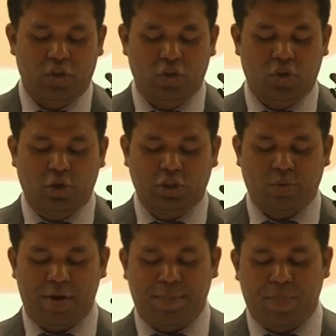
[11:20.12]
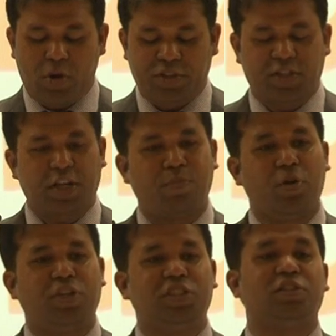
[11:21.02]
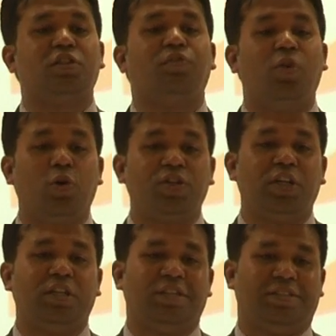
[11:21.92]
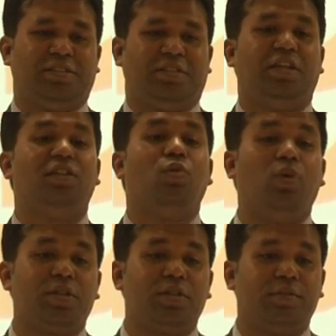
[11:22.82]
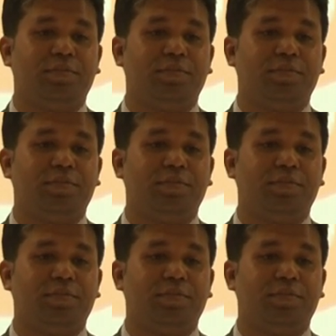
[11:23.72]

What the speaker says: Those were reported dead bodies floating in the water.